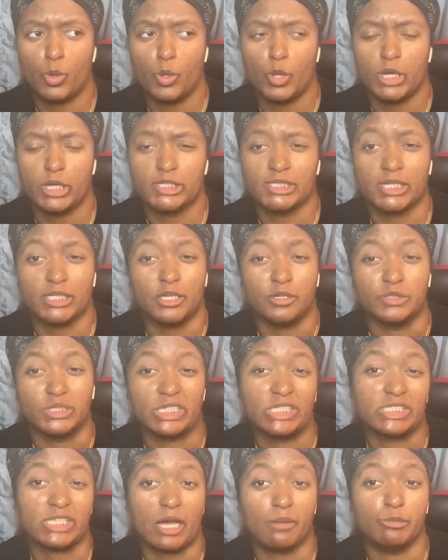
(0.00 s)
Because I know
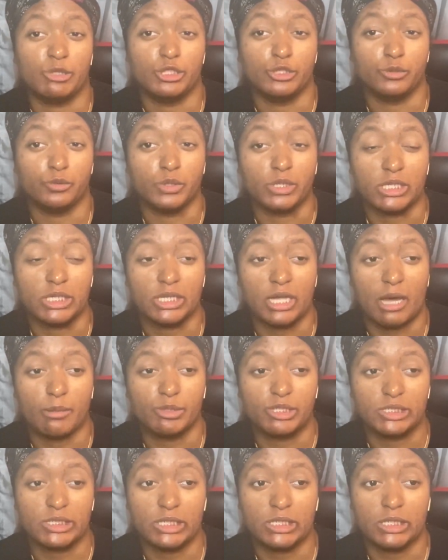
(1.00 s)
since I've been doing it, I've been
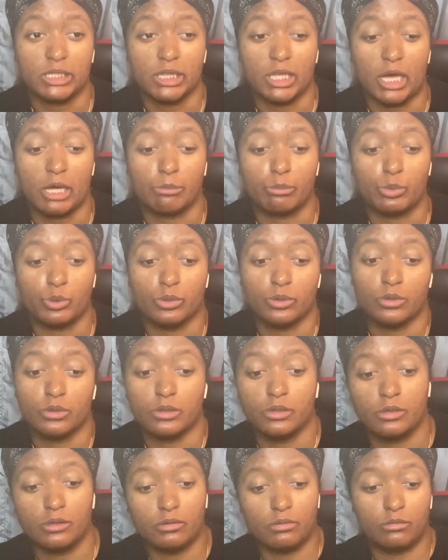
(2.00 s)
seeing a lot more
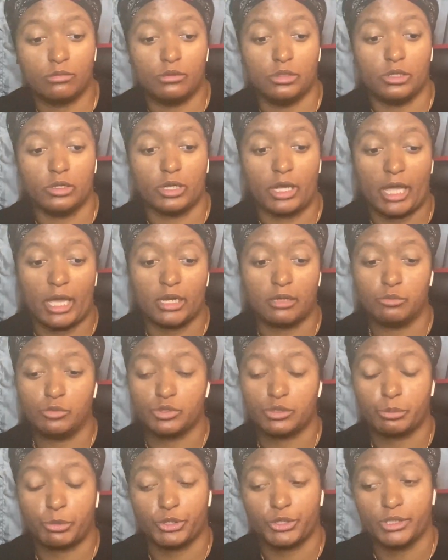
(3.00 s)
little animal
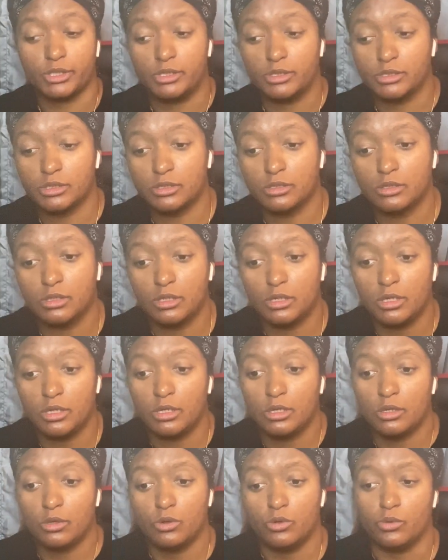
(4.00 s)
spirits
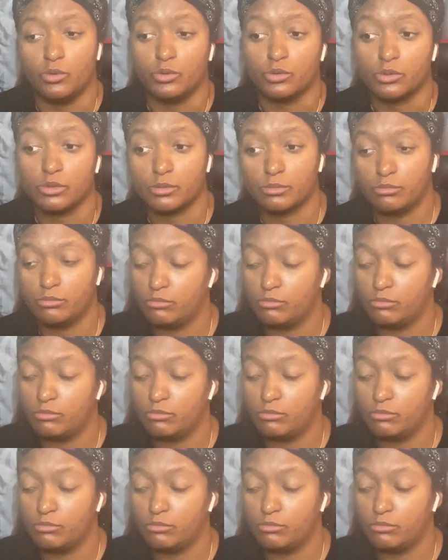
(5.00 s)
or